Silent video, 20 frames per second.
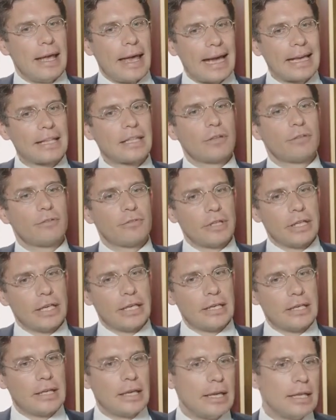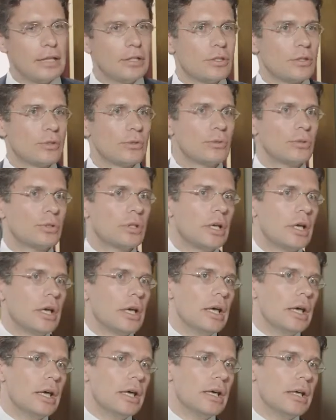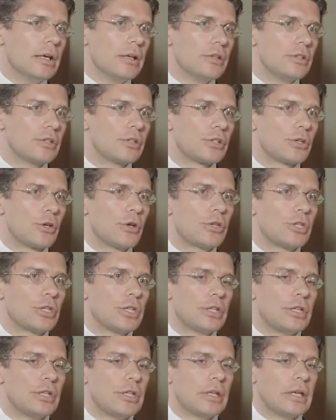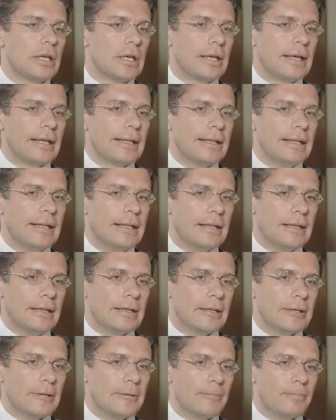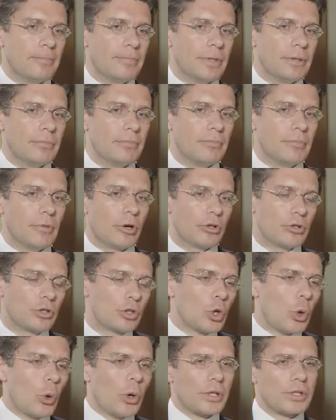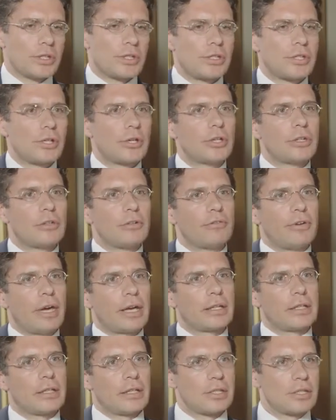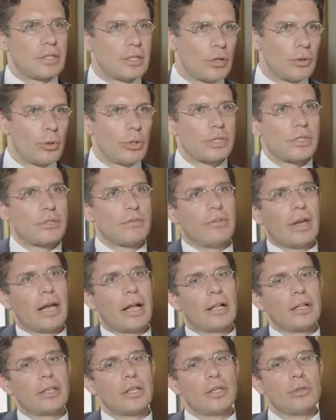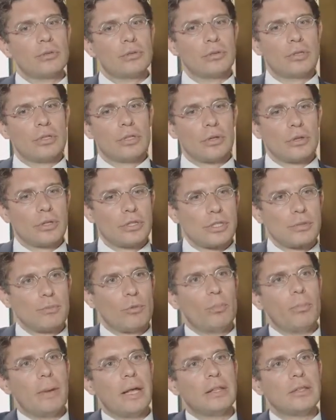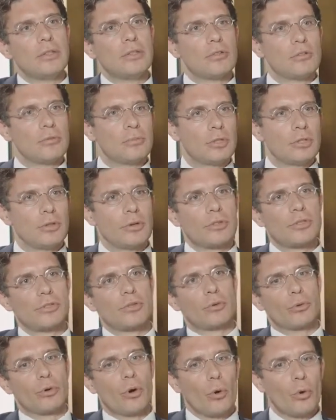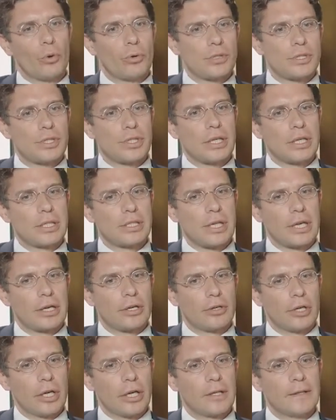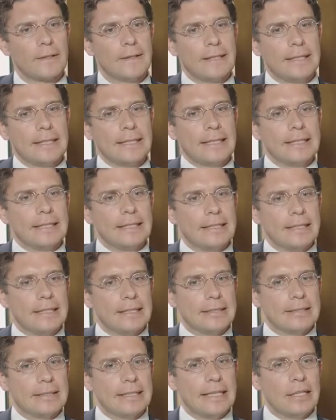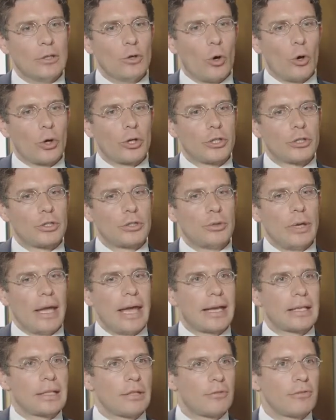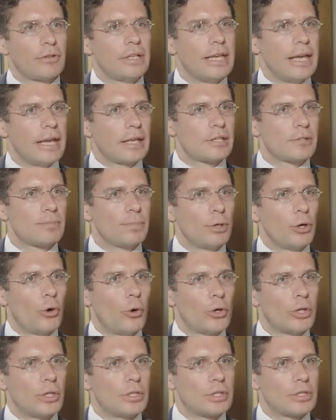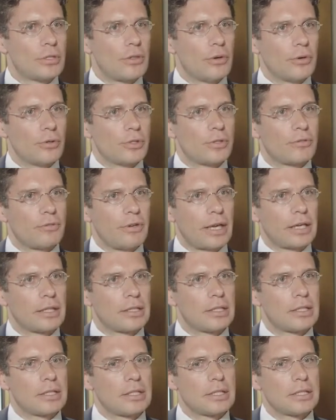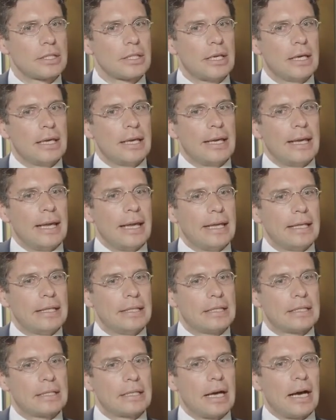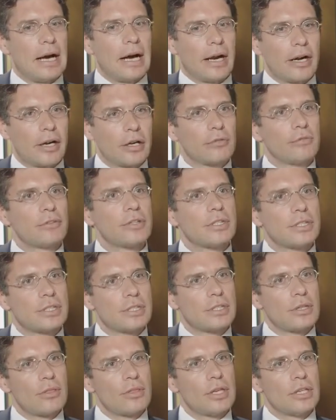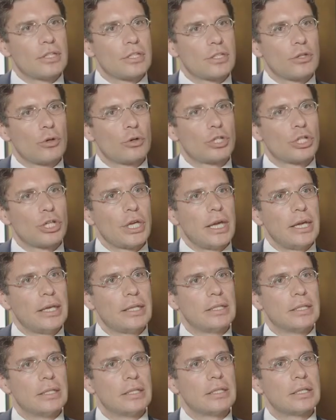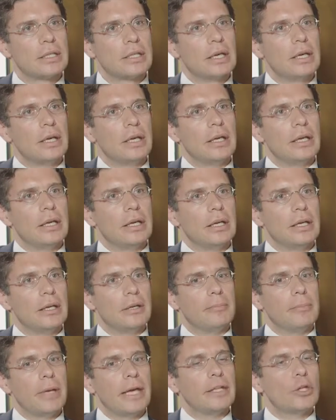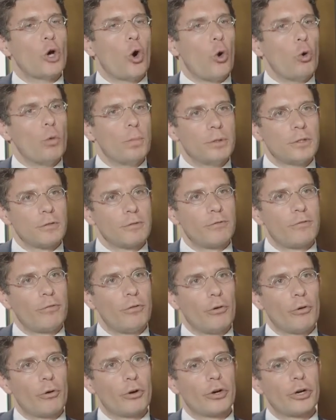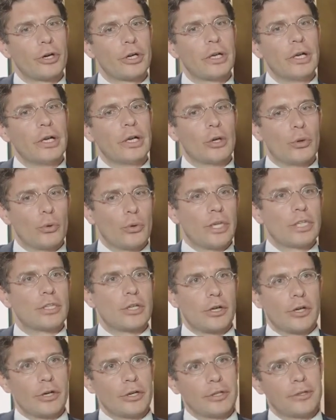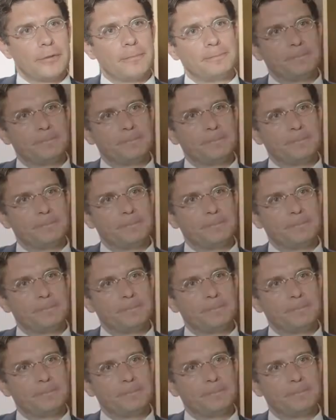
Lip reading: actively into certain or towards certain factors, towards value, towards momentum, towards growth, etc., in order to actively exploit those factors and harvest the associated and hoped for return.